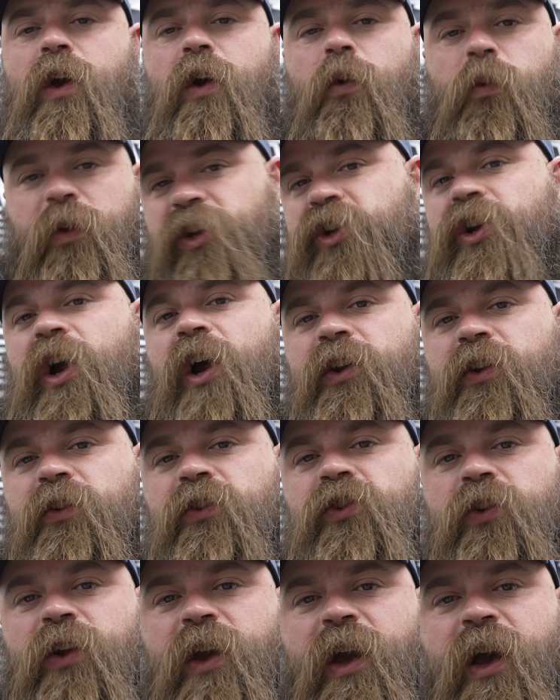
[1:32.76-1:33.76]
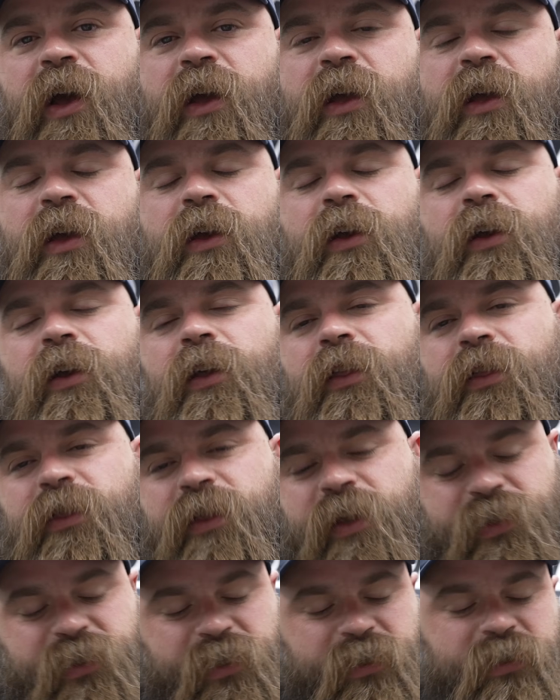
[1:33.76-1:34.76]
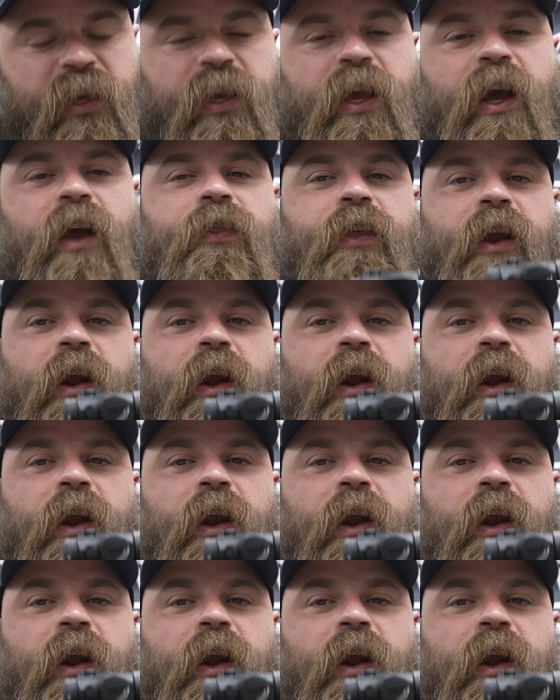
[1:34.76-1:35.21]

We shot Nutria. This is the gun